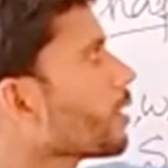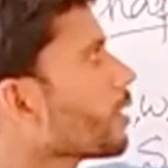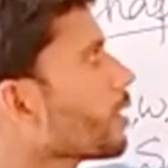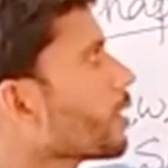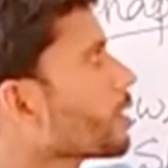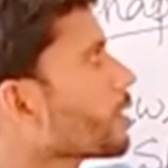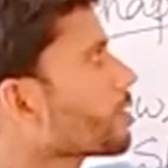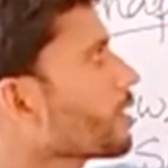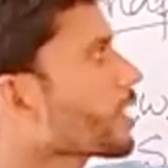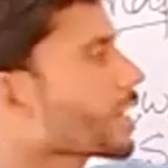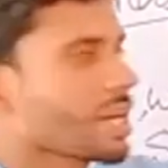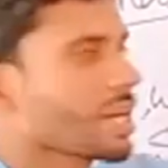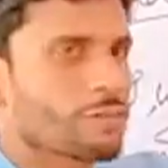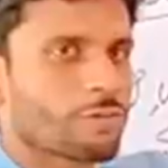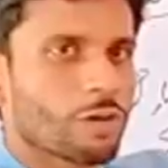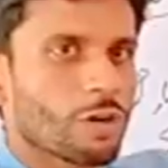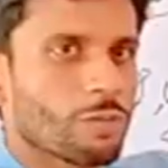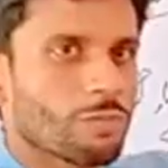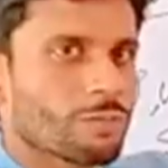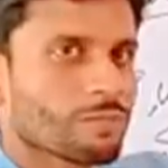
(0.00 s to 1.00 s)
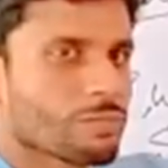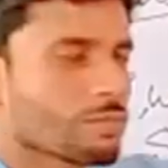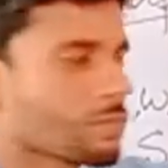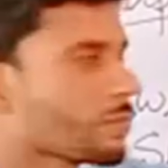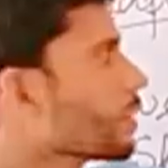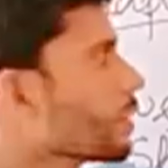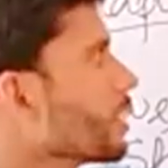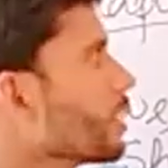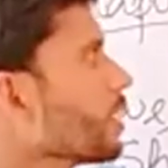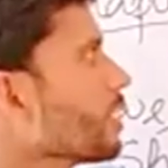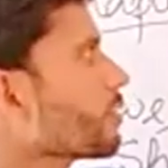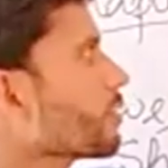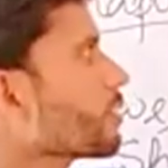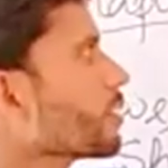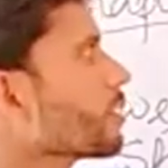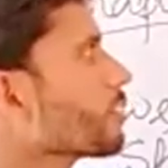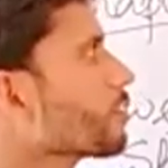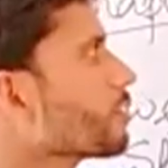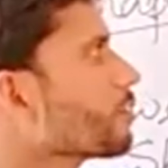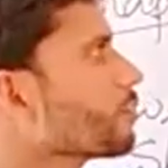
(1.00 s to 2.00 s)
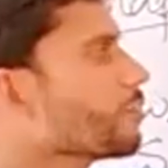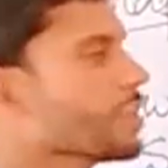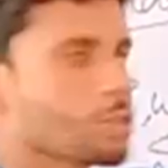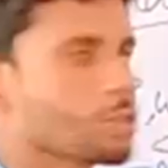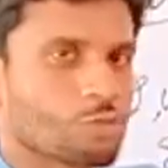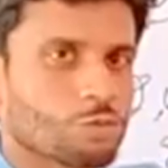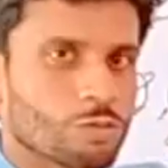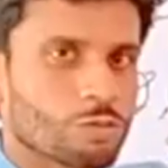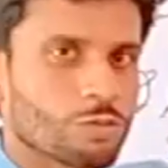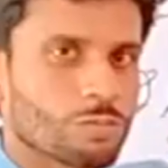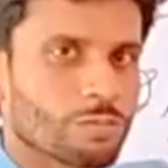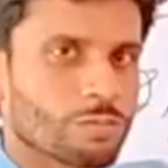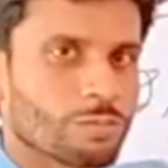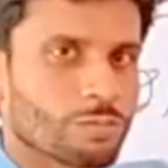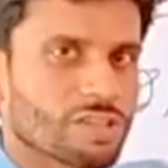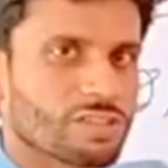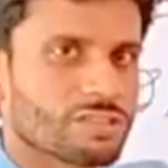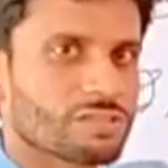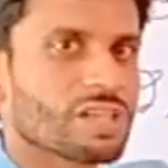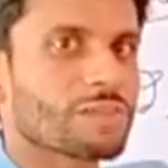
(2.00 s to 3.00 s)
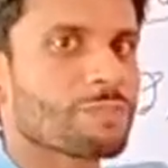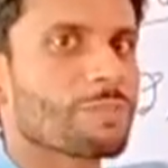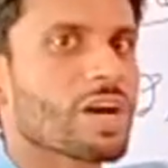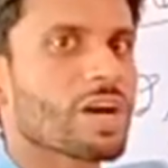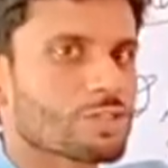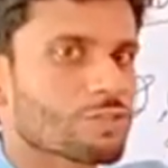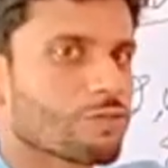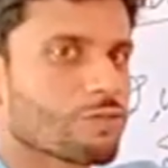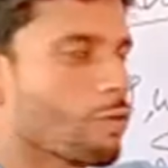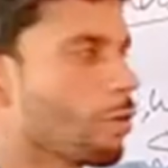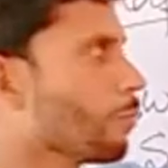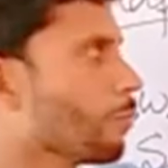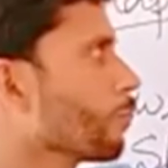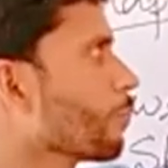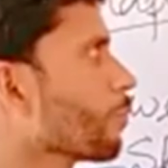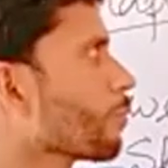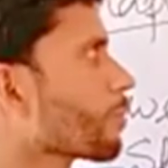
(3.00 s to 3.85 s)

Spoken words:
The second form is V2, means the past form.